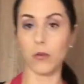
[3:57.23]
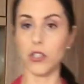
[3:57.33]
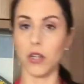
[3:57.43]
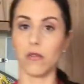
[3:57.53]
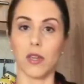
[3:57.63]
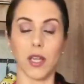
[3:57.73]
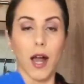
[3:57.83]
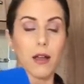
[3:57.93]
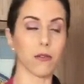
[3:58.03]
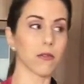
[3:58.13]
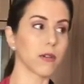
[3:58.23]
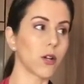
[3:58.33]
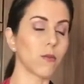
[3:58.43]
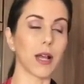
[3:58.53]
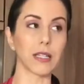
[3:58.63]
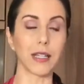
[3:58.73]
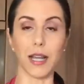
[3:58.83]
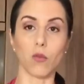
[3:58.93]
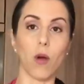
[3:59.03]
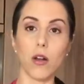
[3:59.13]
which I think I recommend is
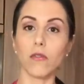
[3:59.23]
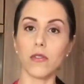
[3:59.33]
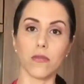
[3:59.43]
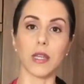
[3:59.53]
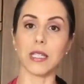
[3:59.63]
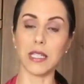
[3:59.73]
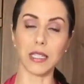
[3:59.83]
like one of the things in